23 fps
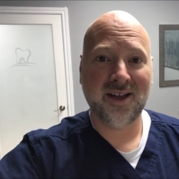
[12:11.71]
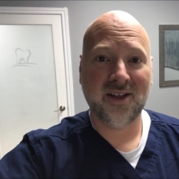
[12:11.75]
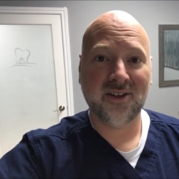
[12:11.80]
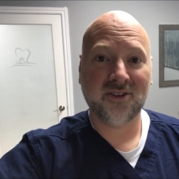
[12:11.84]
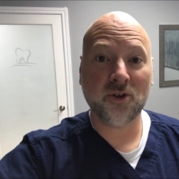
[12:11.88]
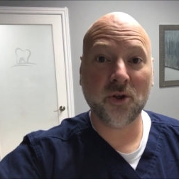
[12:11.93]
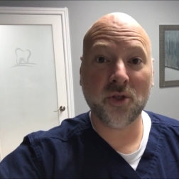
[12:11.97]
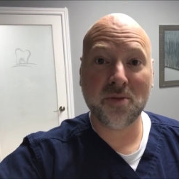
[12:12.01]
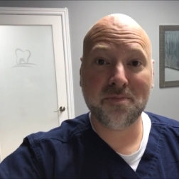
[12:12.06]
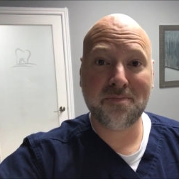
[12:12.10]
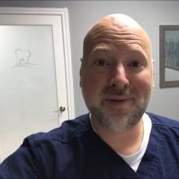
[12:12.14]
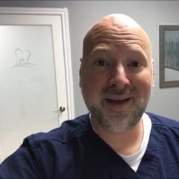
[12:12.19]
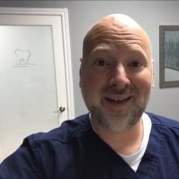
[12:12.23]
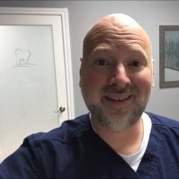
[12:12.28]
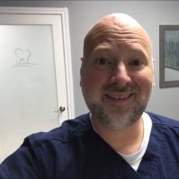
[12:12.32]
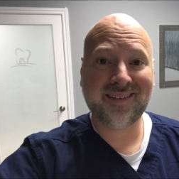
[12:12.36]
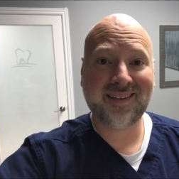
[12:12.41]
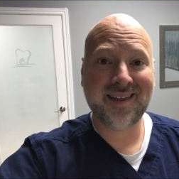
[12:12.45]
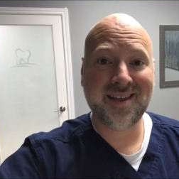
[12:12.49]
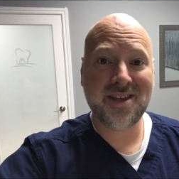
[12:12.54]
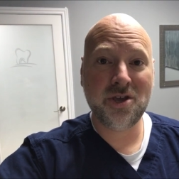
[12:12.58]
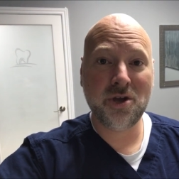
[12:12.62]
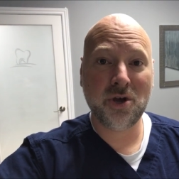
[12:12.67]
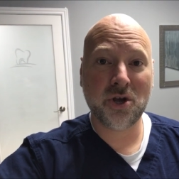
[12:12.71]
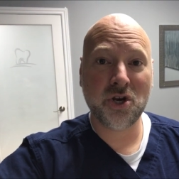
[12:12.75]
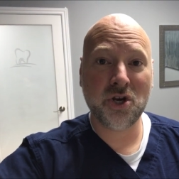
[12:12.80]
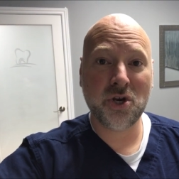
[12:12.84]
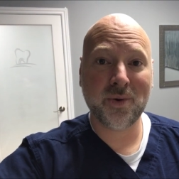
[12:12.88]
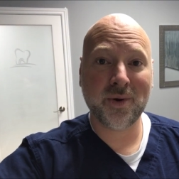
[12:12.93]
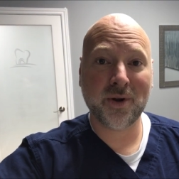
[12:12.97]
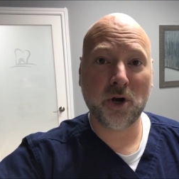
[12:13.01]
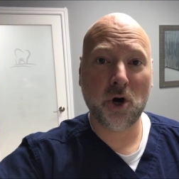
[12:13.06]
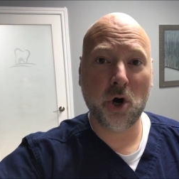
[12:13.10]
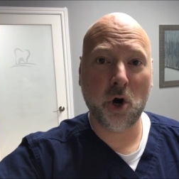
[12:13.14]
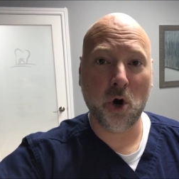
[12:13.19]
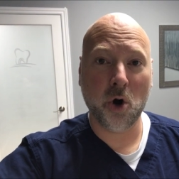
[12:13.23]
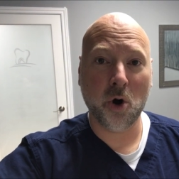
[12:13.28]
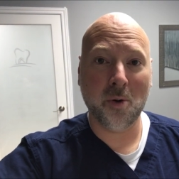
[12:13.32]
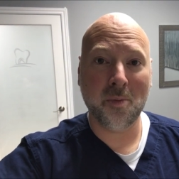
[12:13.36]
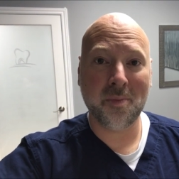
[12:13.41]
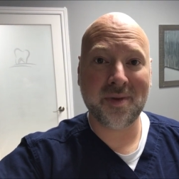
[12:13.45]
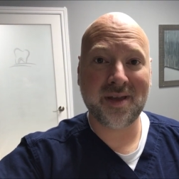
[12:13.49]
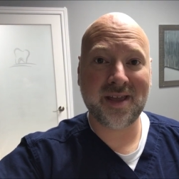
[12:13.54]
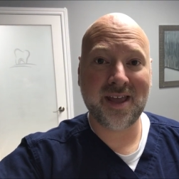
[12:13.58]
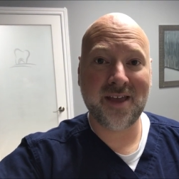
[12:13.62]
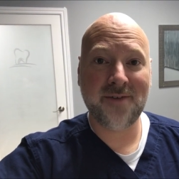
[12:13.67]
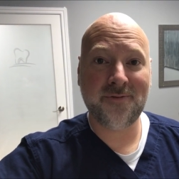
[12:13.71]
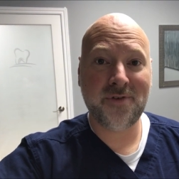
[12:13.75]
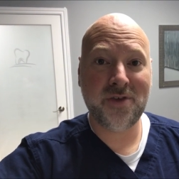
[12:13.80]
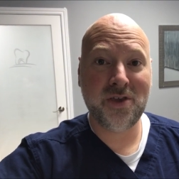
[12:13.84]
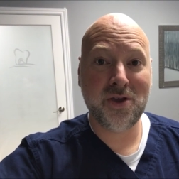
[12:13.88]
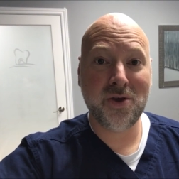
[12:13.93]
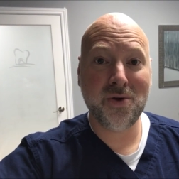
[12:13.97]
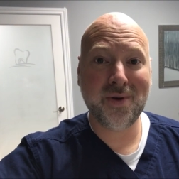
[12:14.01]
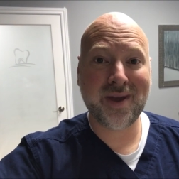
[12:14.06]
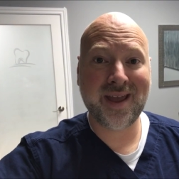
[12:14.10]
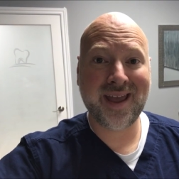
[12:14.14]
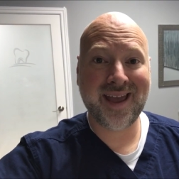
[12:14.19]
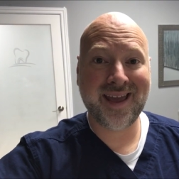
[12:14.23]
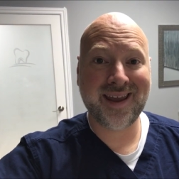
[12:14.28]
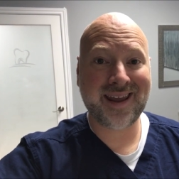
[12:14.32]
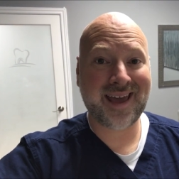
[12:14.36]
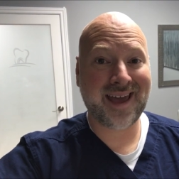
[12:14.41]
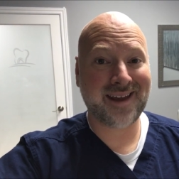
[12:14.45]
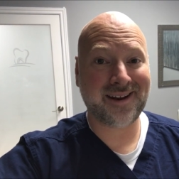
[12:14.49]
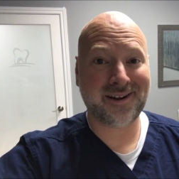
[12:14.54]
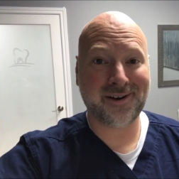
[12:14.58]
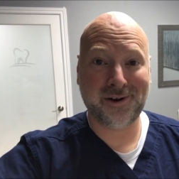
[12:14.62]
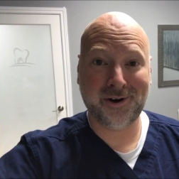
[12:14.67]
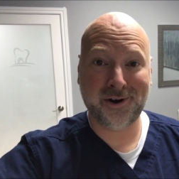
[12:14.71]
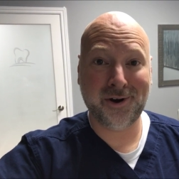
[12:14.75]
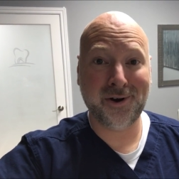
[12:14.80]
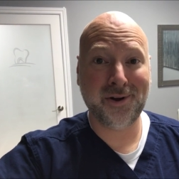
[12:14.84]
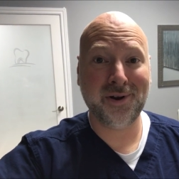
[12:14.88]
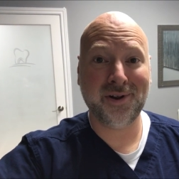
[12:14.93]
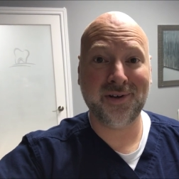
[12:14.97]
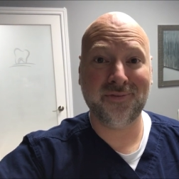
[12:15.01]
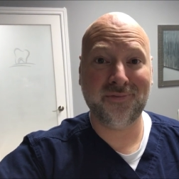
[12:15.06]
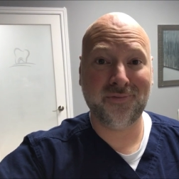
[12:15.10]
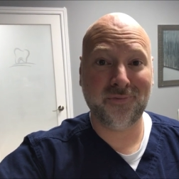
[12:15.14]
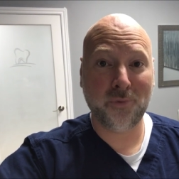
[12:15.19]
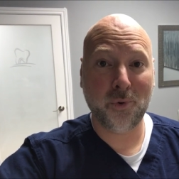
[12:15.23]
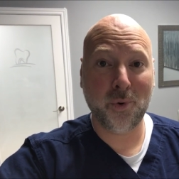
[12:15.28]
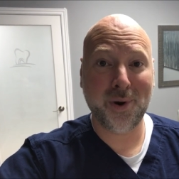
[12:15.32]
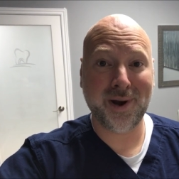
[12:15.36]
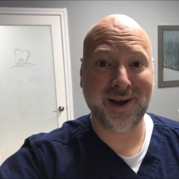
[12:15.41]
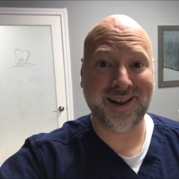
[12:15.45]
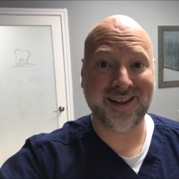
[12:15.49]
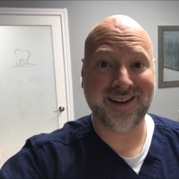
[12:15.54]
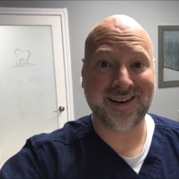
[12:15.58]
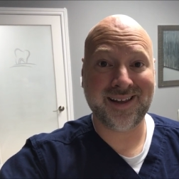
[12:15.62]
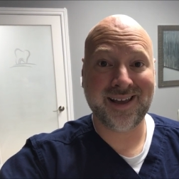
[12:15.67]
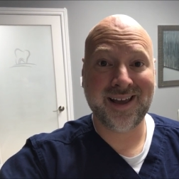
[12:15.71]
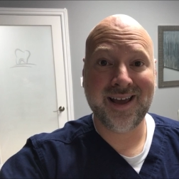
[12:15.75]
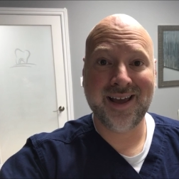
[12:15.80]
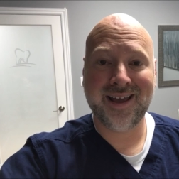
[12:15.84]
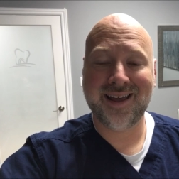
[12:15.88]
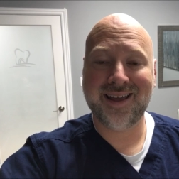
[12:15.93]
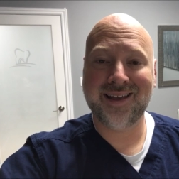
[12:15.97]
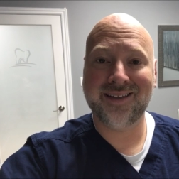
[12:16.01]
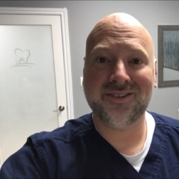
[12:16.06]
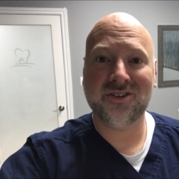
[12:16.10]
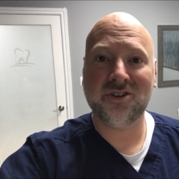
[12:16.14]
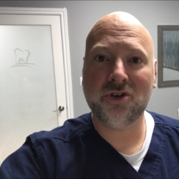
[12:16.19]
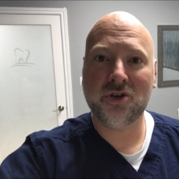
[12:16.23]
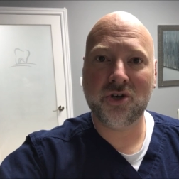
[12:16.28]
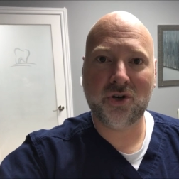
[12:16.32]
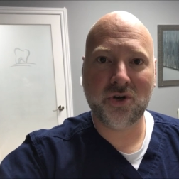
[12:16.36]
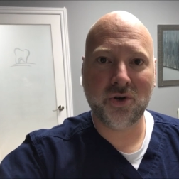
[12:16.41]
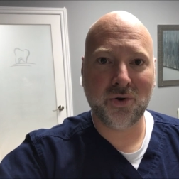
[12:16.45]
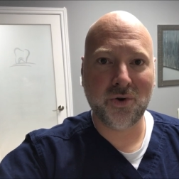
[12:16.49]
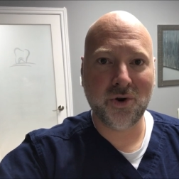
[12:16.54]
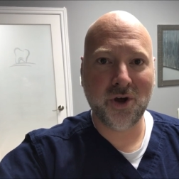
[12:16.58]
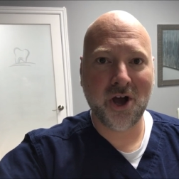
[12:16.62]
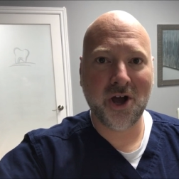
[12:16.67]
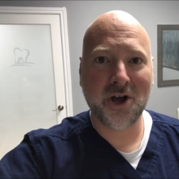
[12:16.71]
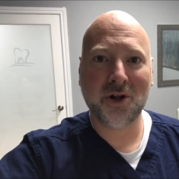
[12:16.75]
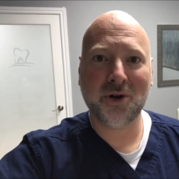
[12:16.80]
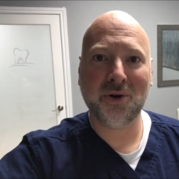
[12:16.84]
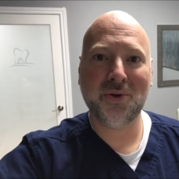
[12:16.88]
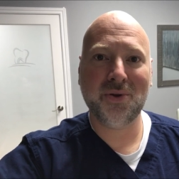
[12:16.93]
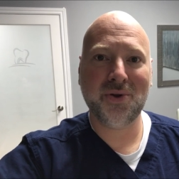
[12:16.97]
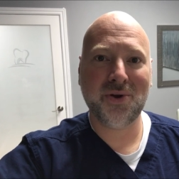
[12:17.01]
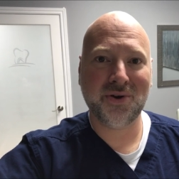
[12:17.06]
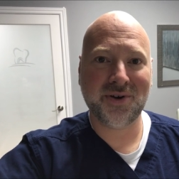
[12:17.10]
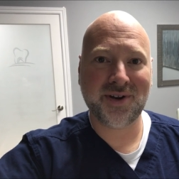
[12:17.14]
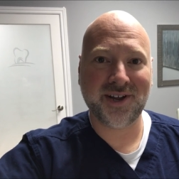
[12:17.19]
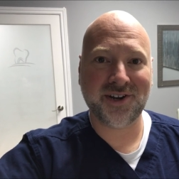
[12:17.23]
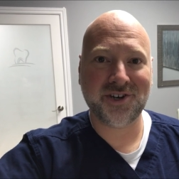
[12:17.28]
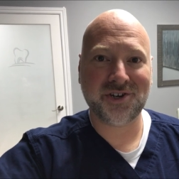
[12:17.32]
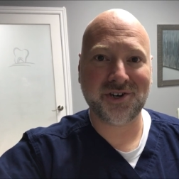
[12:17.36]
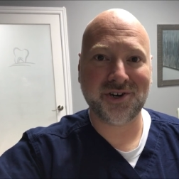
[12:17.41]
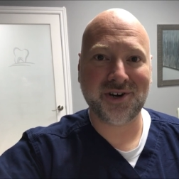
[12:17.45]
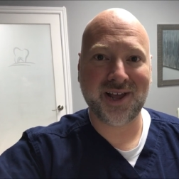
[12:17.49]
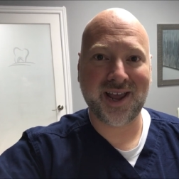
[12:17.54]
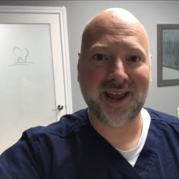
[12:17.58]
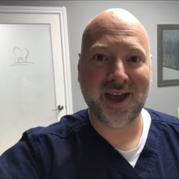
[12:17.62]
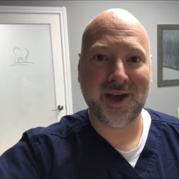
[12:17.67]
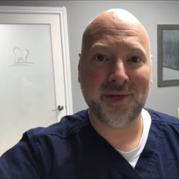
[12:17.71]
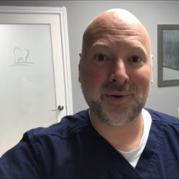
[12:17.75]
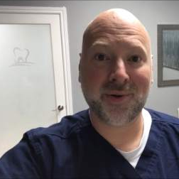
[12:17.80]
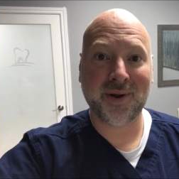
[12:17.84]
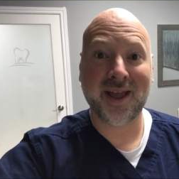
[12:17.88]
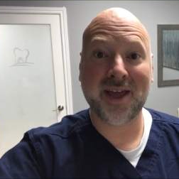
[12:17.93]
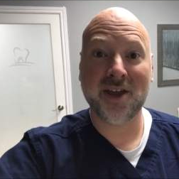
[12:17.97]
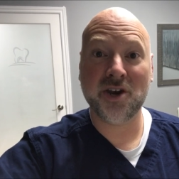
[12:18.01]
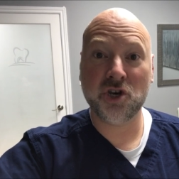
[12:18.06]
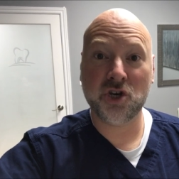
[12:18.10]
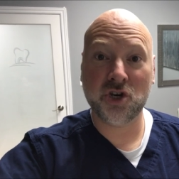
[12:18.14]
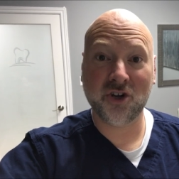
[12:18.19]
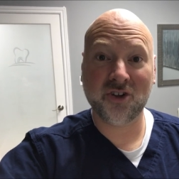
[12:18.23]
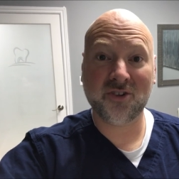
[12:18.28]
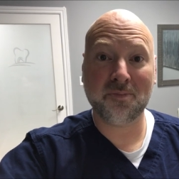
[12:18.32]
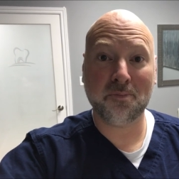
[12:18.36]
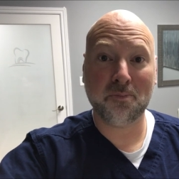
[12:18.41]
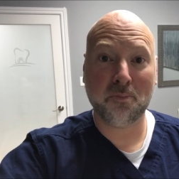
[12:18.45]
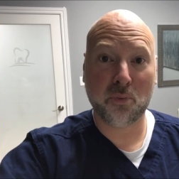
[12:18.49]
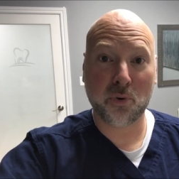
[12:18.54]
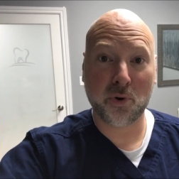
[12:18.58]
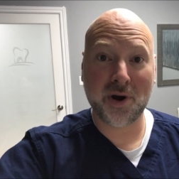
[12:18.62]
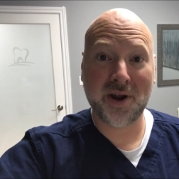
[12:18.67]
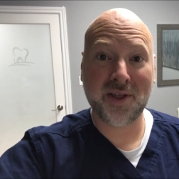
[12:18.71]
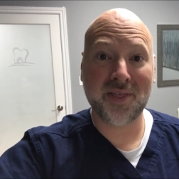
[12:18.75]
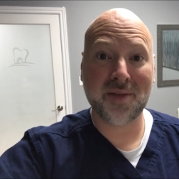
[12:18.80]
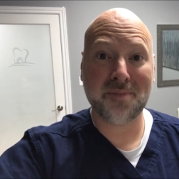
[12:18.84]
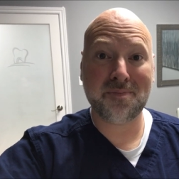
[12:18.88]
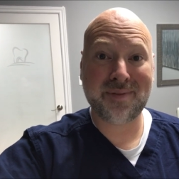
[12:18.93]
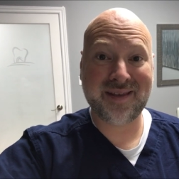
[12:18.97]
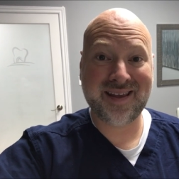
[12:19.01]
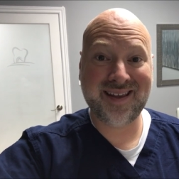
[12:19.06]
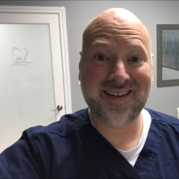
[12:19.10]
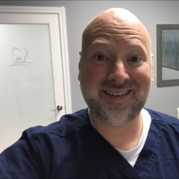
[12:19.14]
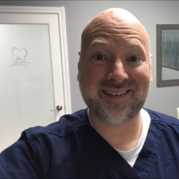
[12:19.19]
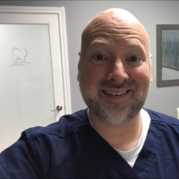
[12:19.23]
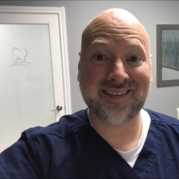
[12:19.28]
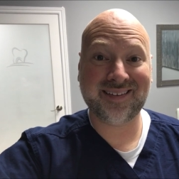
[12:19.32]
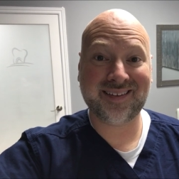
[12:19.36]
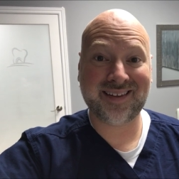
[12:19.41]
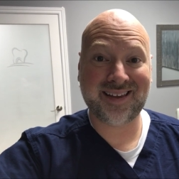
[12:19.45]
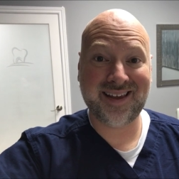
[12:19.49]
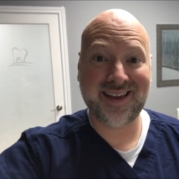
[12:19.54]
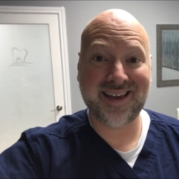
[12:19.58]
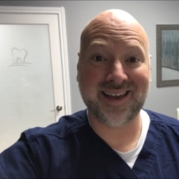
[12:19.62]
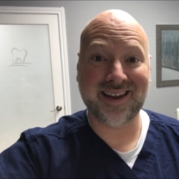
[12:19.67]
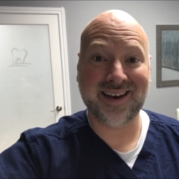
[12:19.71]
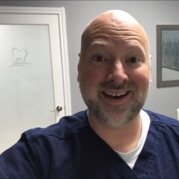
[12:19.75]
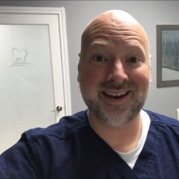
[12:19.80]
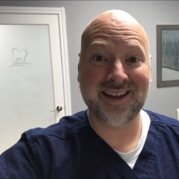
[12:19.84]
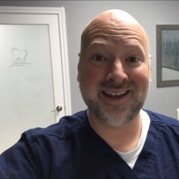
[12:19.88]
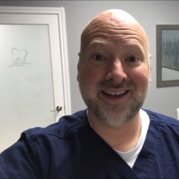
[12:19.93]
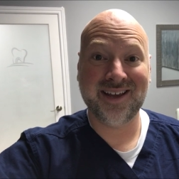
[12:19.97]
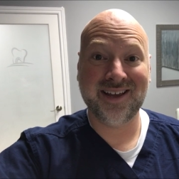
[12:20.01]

So the best thing you can do at home, if you can at all avoid it, is do not glue your denture together and just bring the pieces in